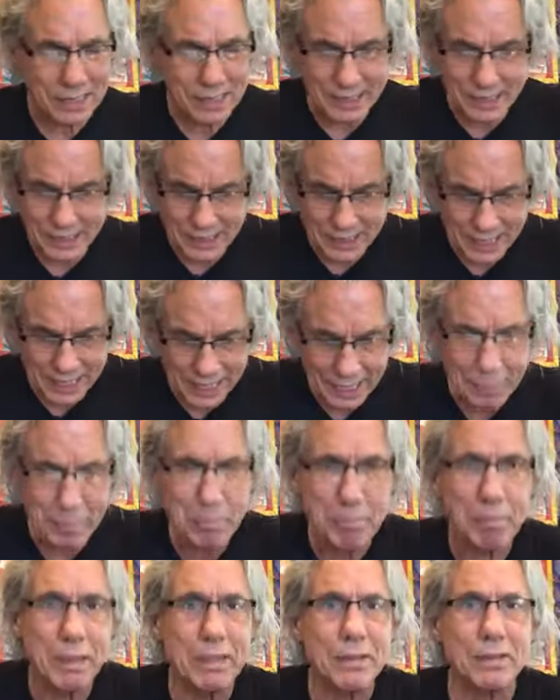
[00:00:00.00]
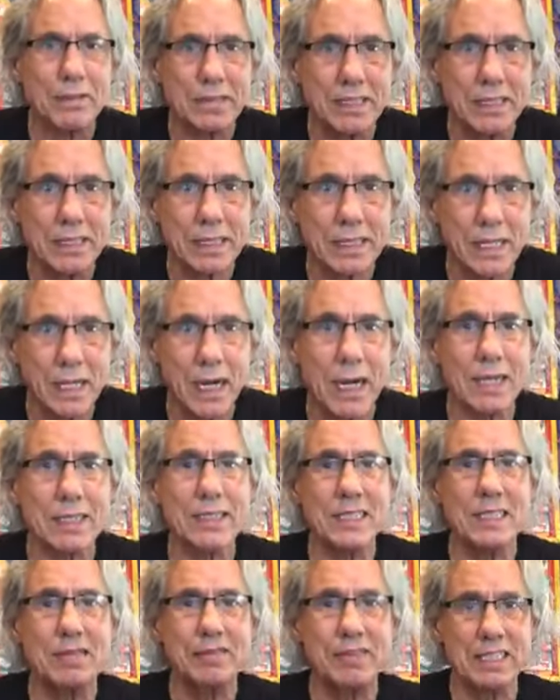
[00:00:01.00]
it's just inbuilt in the
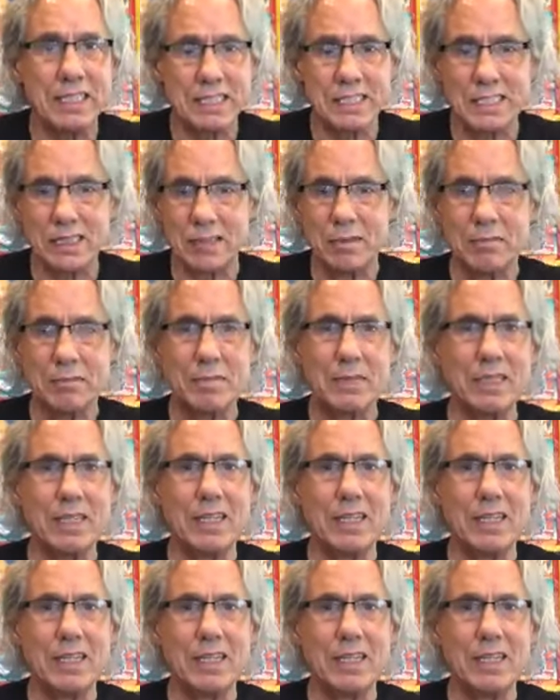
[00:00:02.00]
cognitive system.